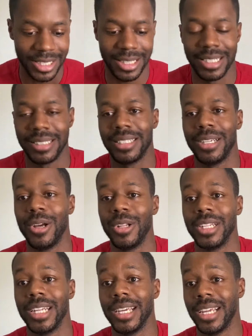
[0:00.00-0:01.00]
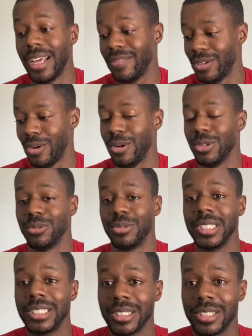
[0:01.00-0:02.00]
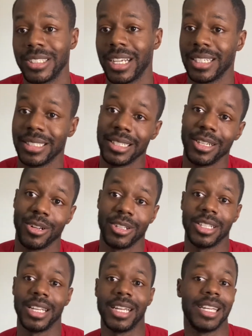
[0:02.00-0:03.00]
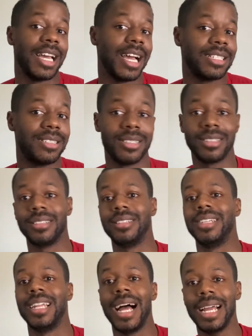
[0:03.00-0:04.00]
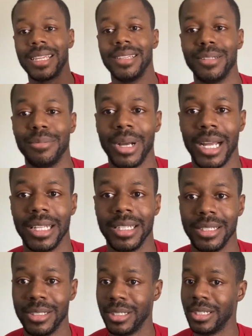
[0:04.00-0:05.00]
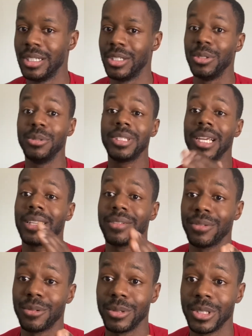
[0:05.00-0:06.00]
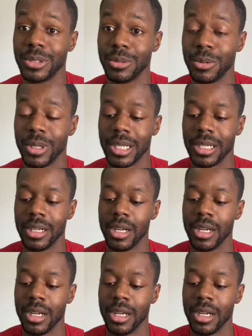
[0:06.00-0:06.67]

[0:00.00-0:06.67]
I say all of that after all the research. I say all of that not to knock anybody. You take it for what you want.